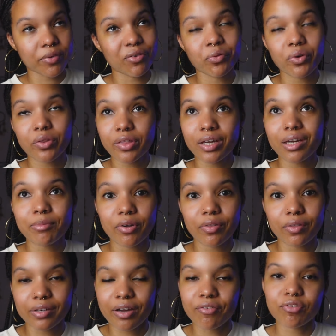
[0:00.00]
If we think about
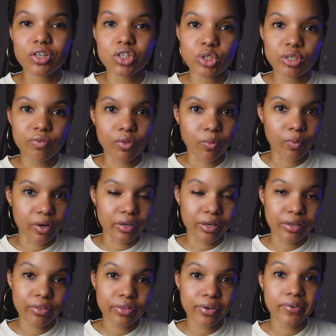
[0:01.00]
the definition of the word
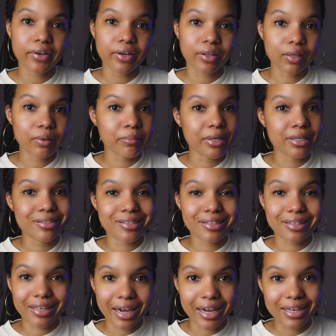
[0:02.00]
ethereal, it means
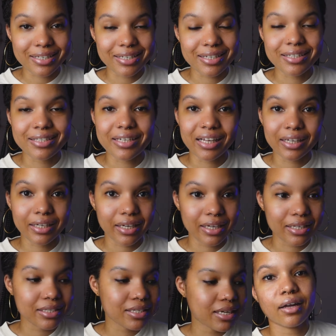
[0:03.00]
light and
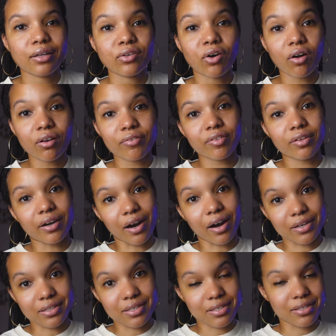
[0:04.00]
delicate. And all of the
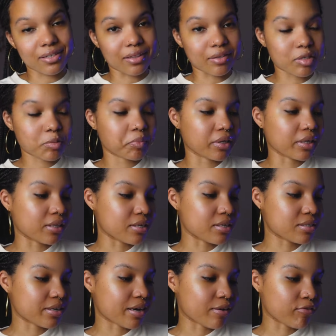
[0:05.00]
artists in this
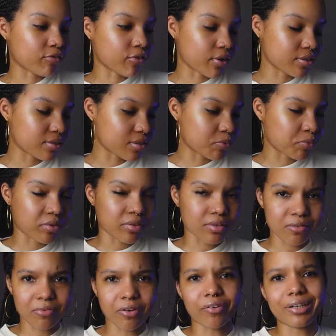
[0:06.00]
playlist have voices with
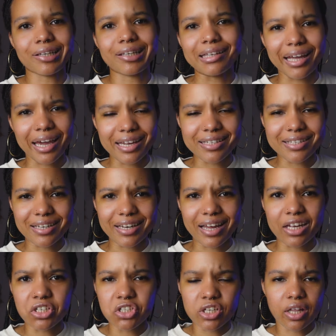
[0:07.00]
this very light and
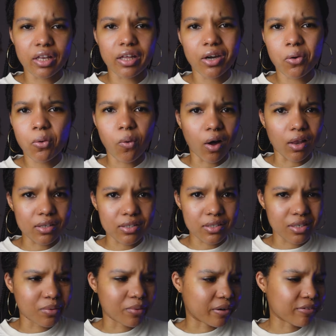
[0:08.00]
angelic
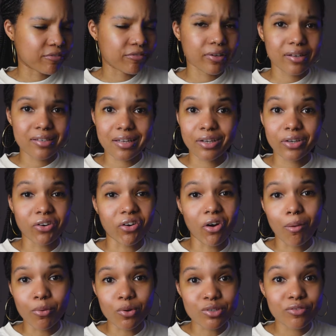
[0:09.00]
quality where it feels like you're
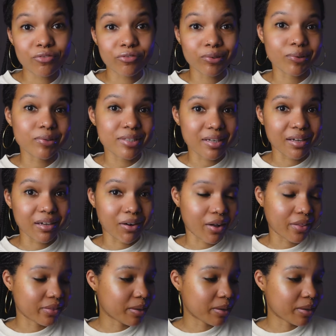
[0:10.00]
almost floating on